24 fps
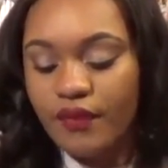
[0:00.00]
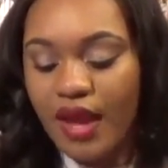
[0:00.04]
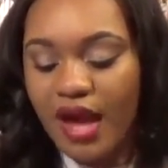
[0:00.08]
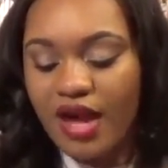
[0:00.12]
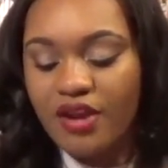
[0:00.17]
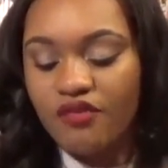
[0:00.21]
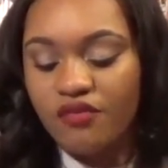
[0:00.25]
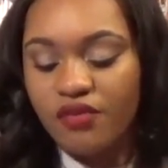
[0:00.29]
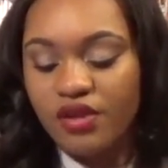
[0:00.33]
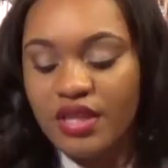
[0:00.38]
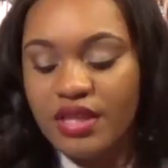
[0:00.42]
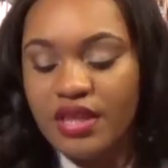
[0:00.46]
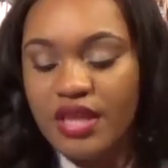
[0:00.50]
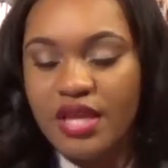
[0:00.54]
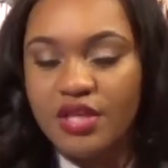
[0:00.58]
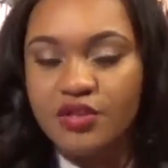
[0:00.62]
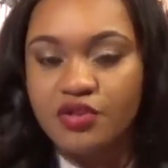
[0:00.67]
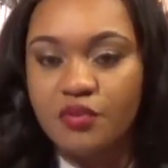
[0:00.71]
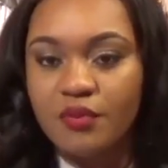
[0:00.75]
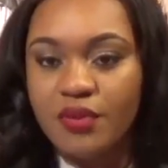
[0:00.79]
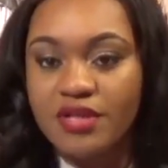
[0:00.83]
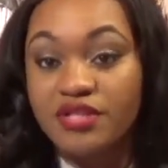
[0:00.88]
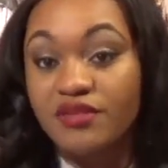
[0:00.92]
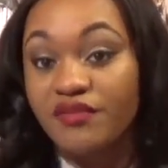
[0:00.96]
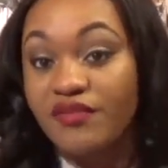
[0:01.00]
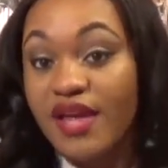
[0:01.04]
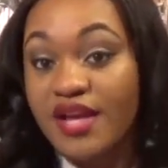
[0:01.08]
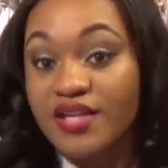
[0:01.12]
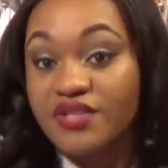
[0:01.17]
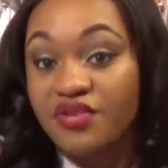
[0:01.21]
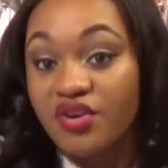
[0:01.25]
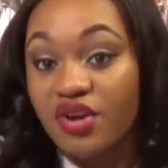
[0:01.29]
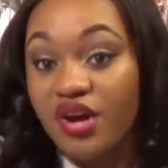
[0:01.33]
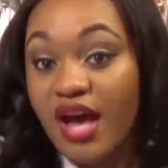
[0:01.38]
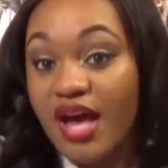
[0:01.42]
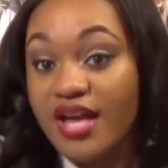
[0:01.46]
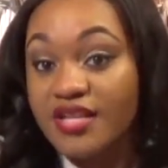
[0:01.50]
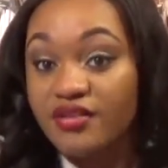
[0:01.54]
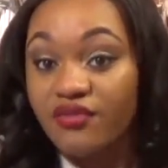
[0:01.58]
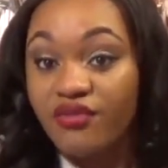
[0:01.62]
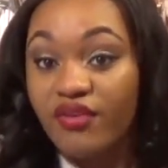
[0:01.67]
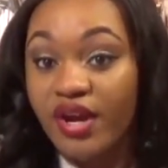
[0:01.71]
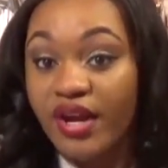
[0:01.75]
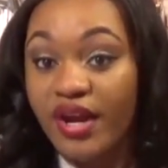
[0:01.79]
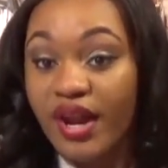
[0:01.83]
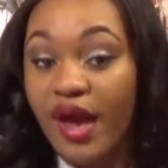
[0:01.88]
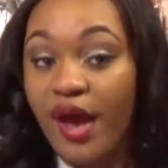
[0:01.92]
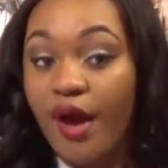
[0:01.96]
I don't really think too much of that song as of
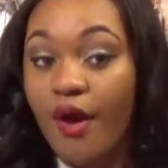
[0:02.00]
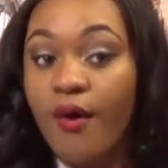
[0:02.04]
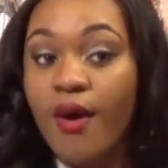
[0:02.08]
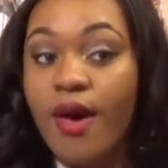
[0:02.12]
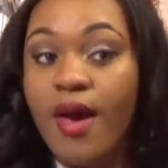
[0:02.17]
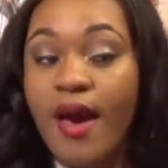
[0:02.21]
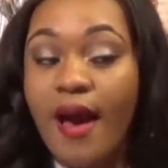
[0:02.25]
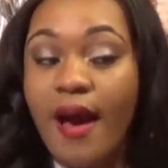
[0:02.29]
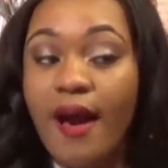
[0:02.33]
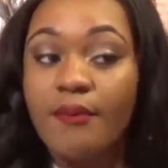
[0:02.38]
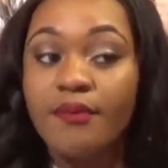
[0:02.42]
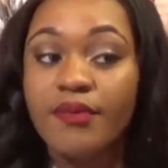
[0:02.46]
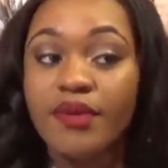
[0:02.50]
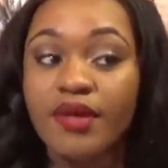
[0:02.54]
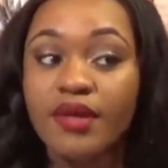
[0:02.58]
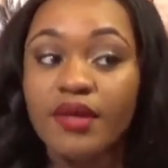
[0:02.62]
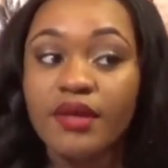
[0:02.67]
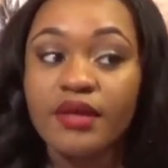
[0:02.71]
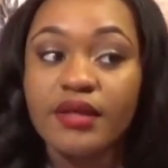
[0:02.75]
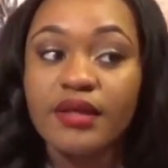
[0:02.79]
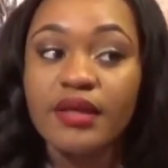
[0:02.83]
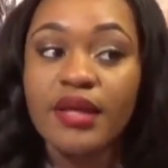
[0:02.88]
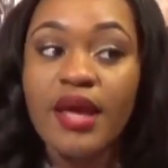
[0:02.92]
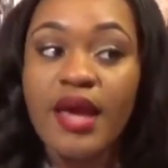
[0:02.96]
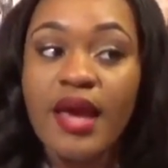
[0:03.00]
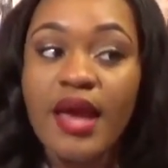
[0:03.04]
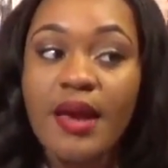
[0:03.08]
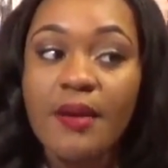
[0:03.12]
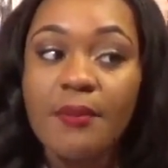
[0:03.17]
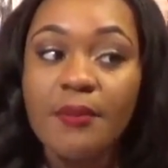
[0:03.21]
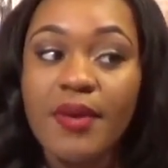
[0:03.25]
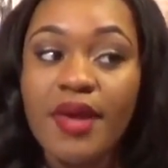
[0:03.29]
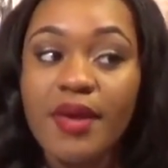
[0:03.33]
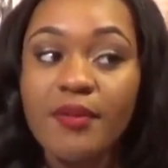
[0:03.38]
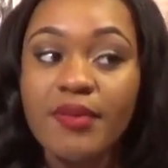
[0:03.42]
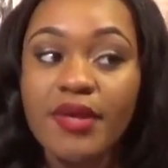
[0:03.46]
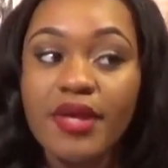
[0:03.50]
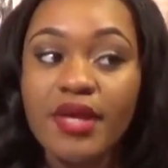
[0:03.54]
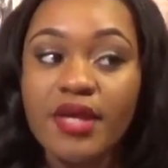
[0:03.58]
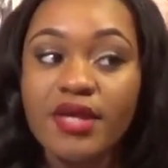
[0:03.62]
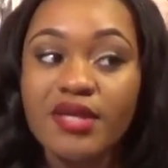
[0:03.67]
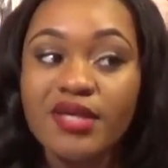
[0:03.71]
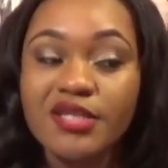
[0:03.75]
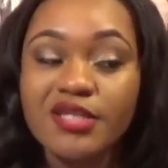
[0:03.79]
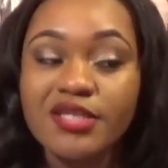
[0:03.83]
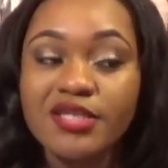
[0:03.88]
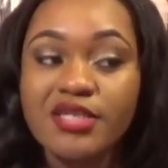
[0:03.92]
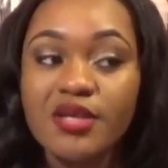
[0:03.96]
right now. I mean,
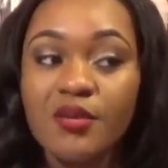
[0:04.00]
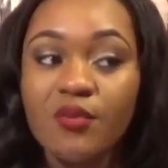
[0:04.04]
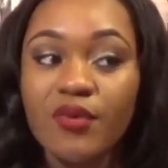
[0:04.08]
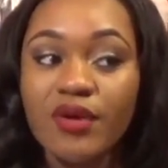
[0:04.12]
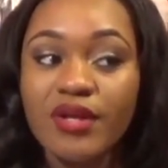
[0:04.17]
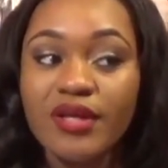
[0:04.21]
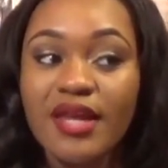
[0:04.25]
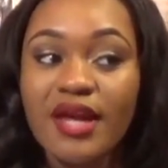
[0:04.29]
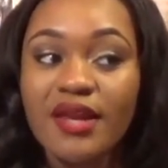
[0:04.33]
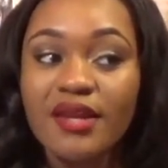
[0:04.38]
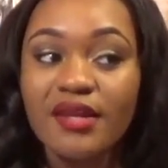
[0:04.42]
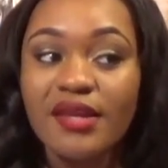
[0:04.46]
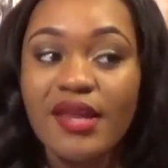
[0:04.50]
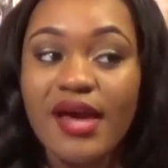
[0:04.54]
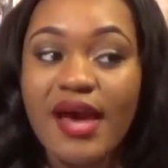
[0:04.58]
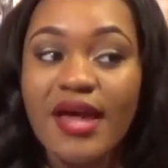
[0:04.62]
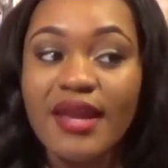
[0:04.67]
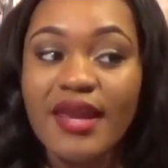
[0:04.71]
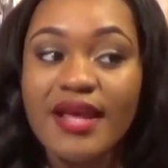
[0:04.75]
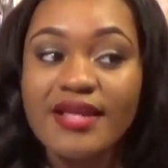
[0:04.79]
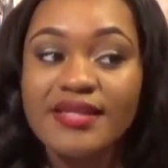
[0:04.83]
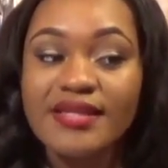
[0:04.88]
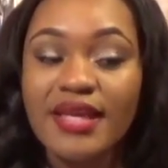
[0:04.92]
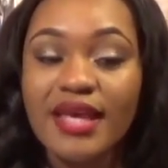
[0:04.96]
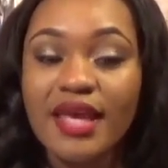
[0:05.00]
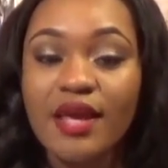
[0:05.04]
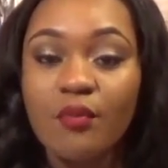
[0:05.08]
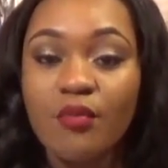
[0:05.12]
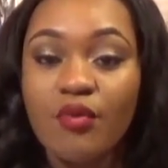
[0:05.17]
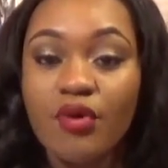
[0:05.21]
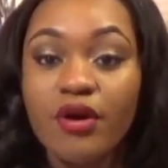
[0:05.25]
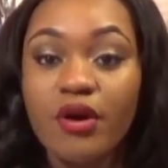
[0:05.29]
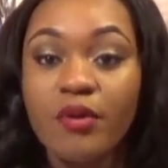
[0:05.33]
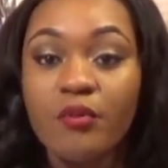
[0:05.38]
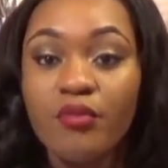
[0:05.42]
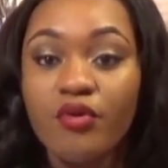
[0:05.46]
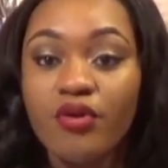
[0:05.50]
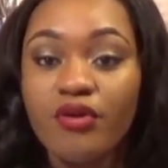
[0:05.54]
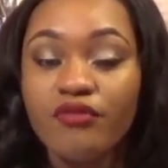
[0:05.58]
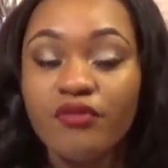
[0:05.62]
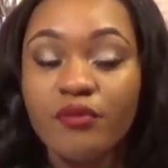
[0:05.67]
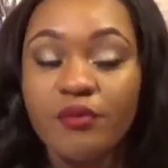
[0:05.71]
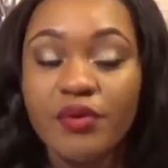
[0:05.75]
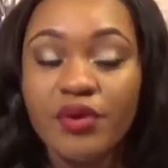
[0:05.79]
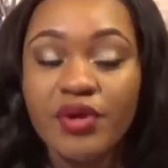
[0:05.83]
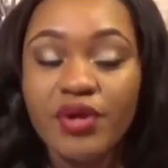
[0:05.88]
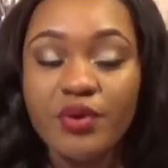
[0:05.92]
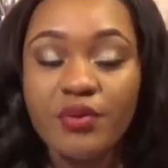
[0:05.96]
maybe somewhere down the line as I get more and more
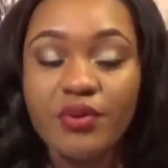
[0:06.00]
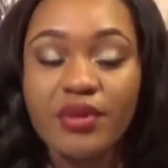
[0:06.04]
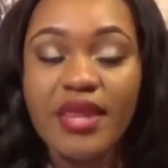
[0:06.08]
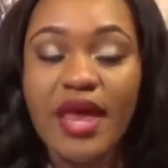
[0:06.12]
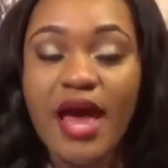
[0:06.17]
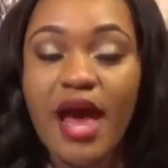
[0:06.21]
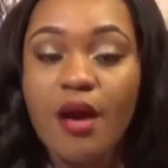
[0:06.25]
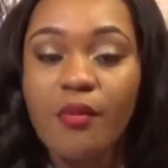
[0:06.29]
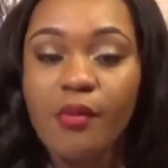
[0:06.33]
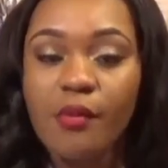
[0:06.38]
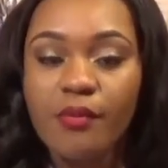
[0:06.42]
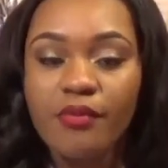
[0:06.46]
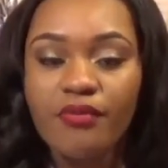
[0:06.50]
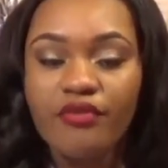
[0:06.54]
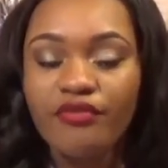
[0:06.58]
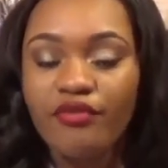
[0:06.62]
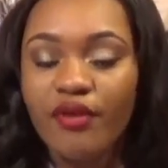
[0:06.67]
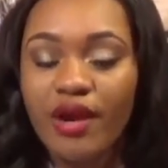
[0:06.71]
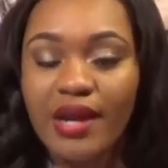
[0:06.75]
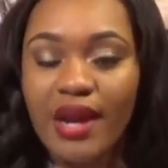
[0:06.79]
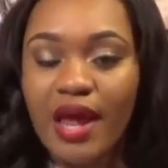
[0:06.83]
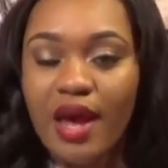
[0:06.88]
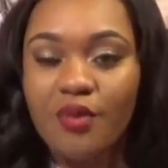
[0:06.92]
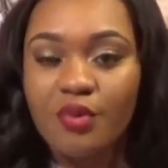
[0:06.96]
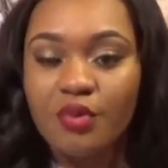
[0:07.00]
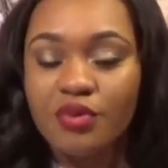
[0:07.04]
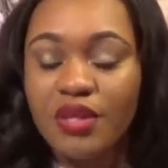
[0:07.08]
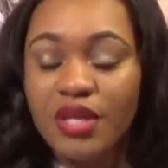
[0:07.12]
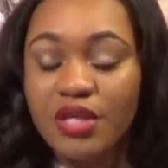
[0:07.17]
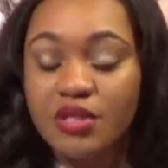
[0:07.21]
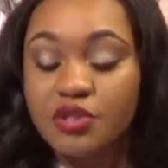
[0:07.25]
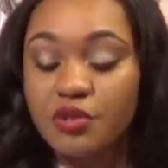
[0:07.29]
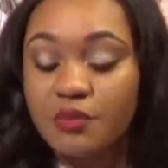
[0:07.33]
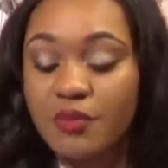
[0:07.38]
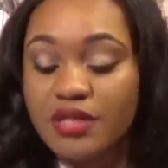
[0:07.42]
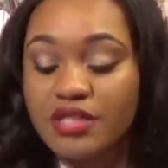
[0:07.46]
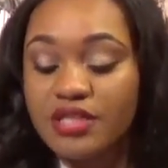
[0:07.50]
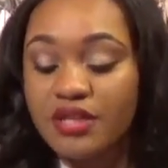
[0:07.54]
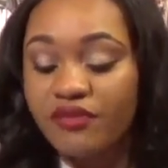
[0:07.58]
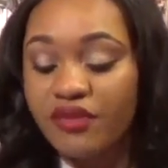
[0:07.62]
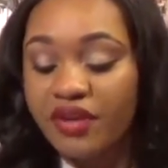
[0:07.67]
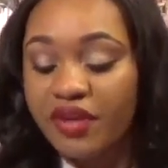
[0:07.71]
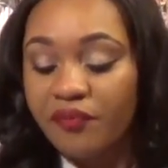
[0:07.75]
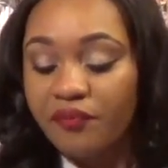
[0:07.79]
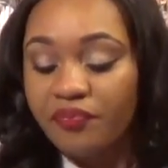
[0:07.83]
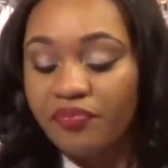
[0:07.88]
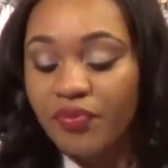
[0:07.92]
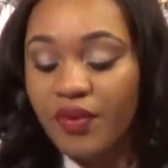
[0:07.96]
familiar with the album, but for right now I don't think too much of
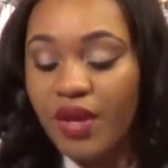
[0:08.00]
it.